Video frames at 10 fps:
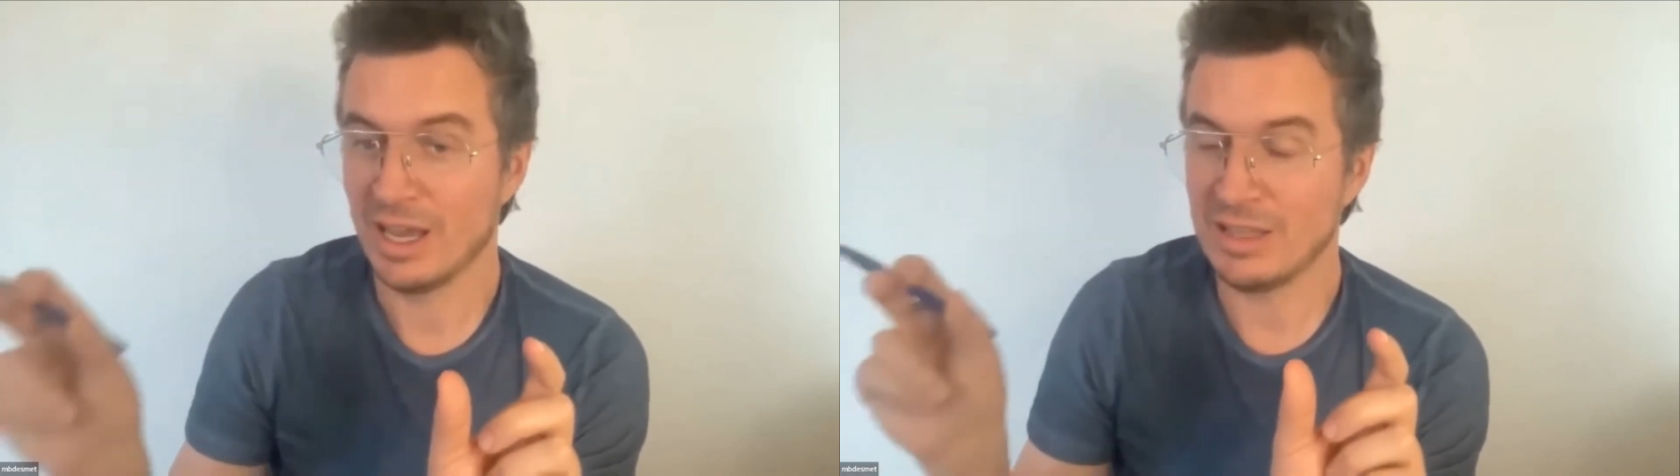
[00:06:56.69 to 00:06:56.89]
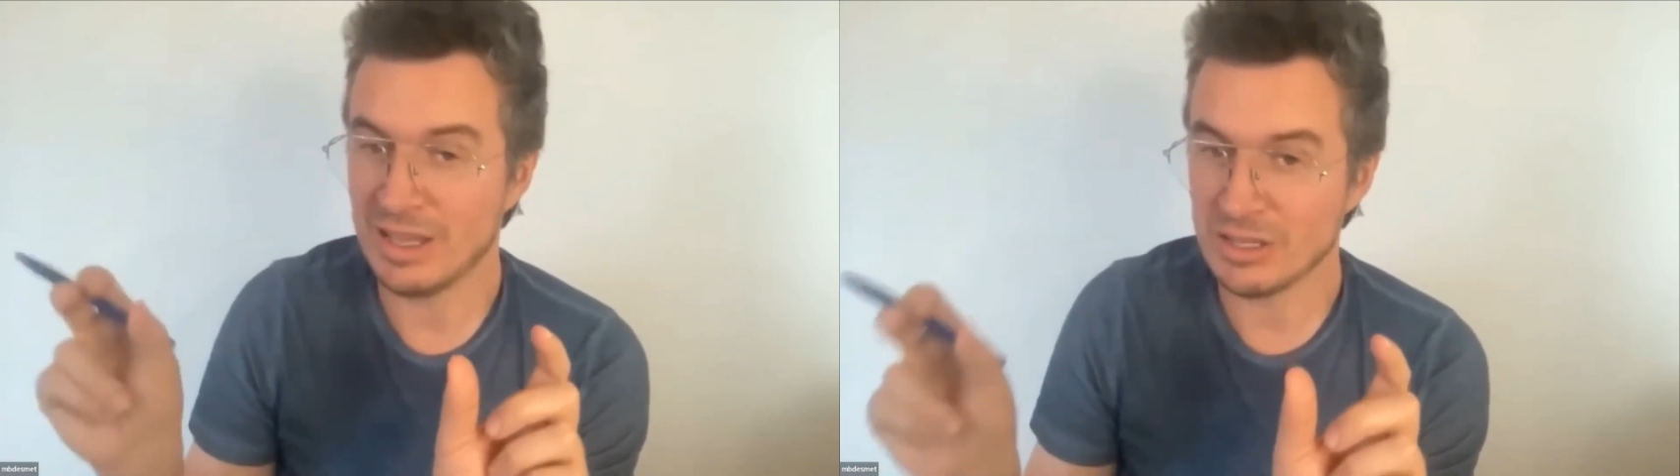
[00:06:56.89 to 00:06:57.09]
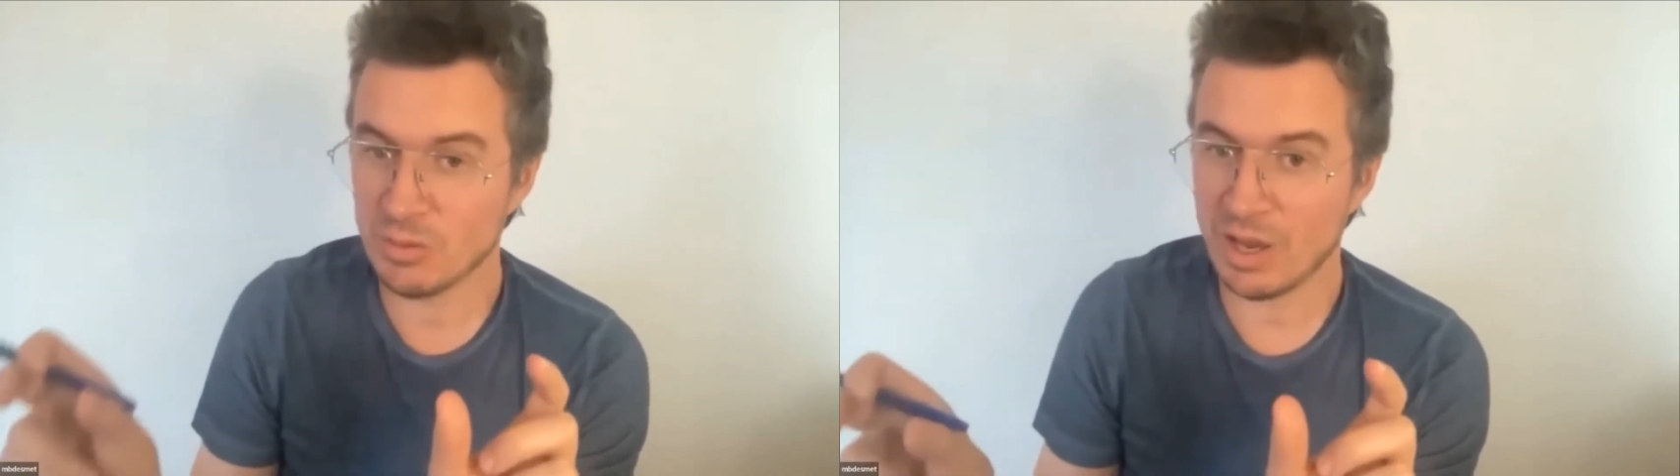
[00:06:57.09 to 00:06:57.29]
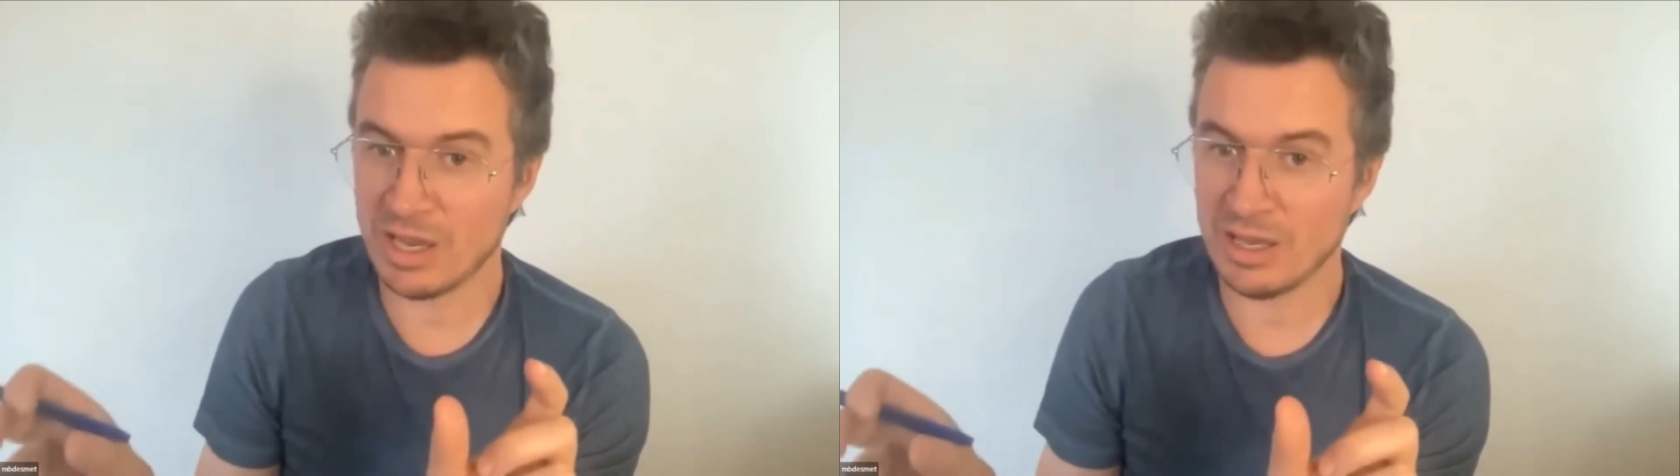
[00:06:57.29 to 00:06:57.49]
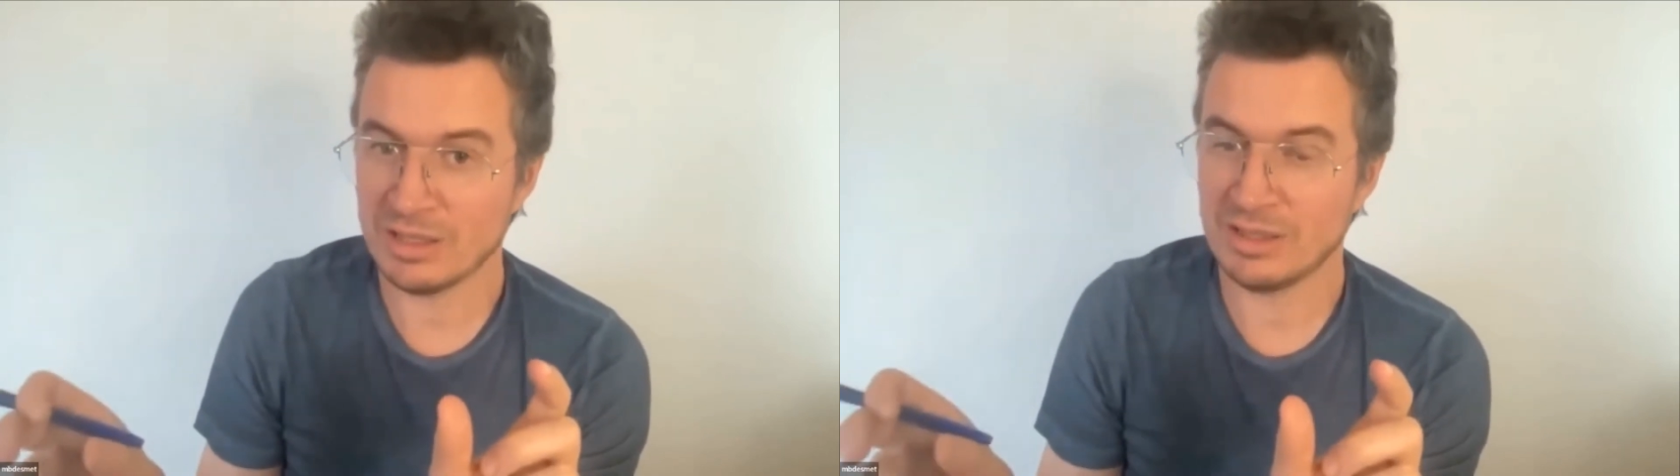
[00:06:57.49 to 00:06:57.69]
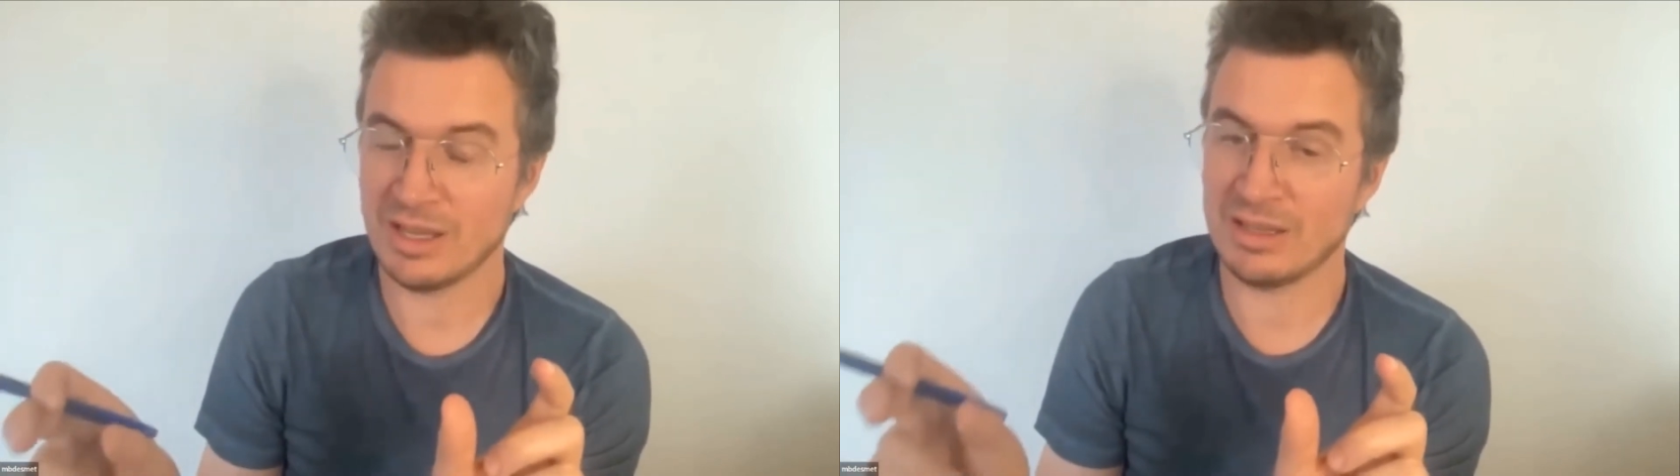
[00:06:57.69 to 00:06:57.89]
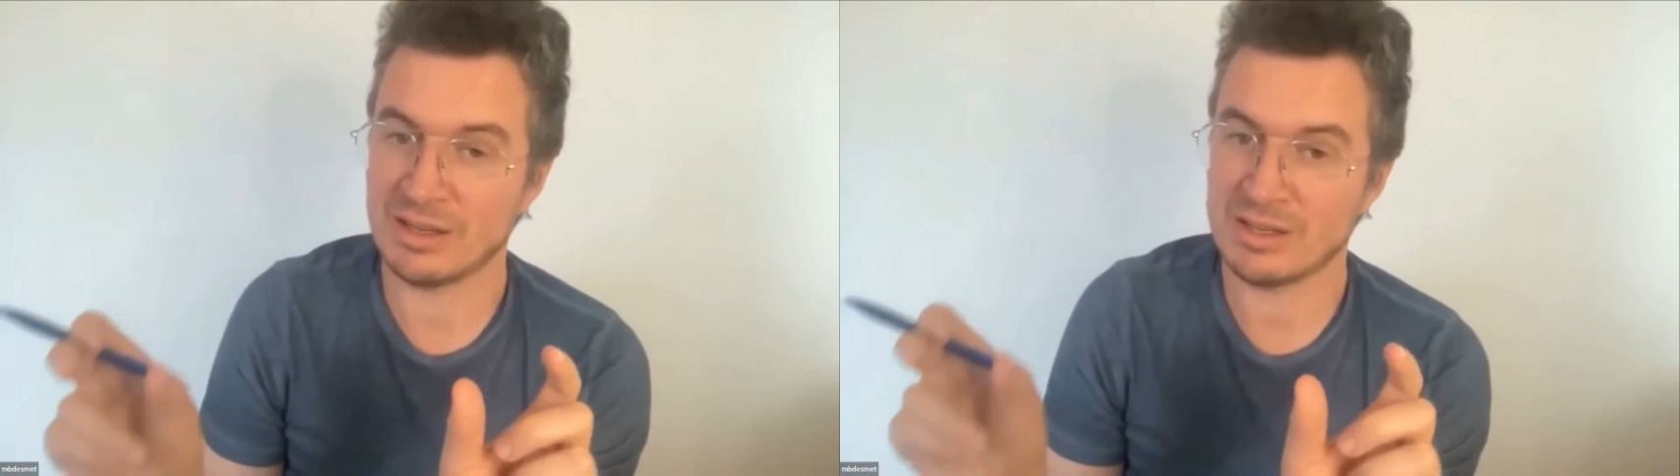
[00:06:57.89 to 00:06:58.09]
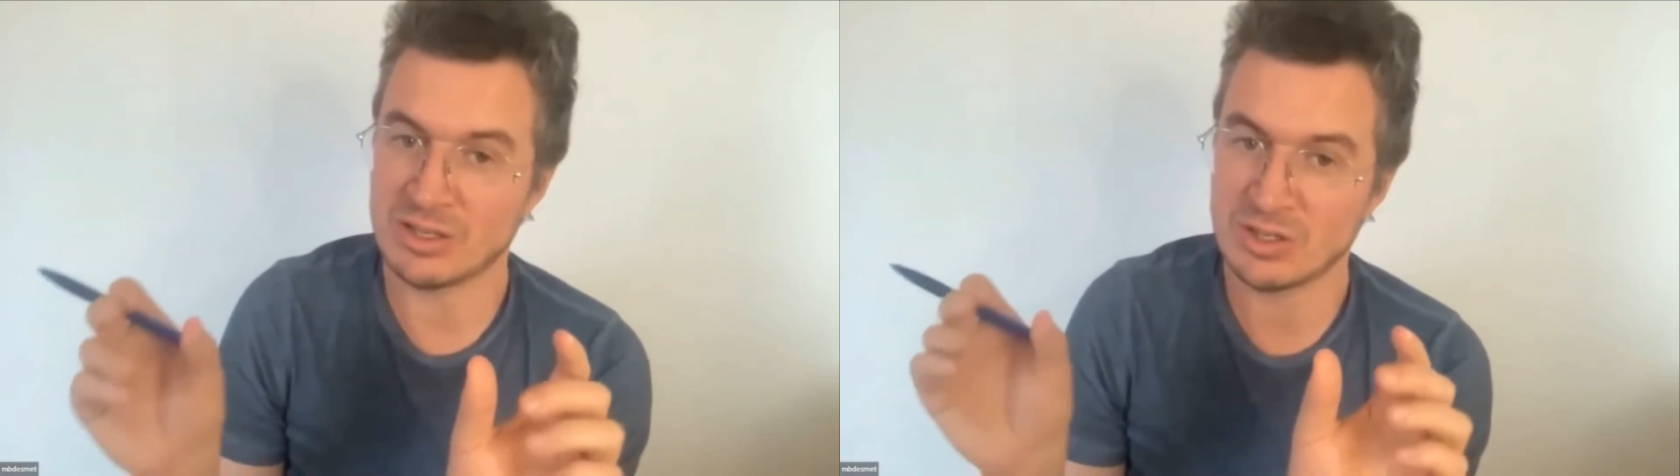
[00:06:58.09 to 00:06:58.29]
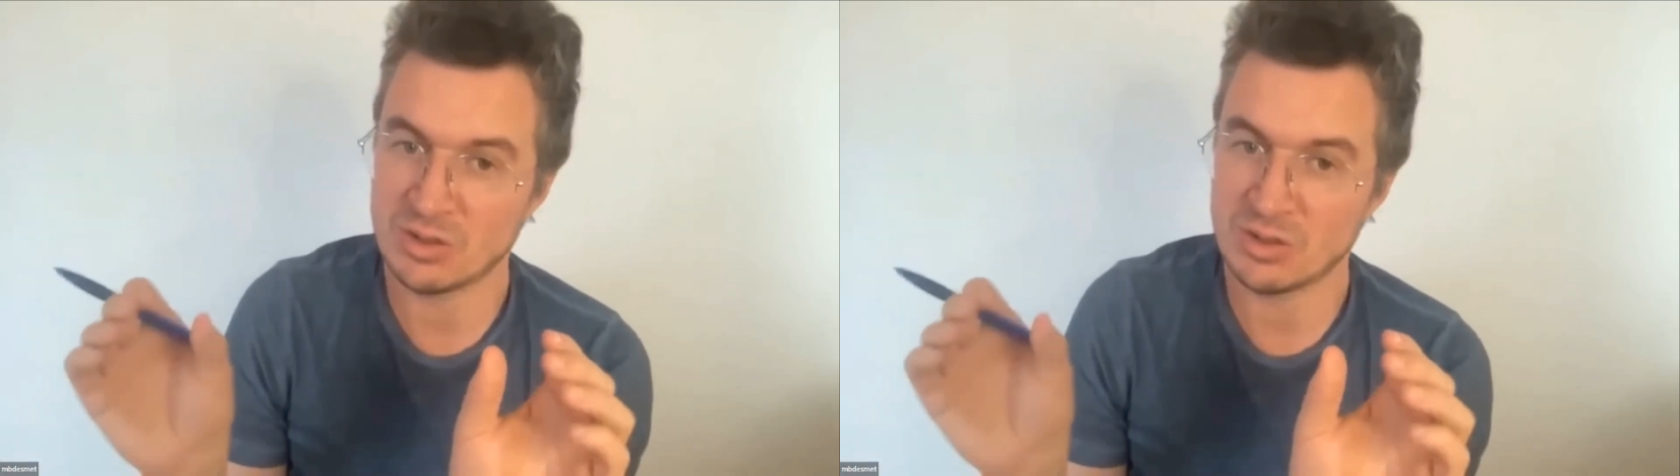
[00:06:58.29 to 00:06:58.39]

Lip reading: In this way, that there is a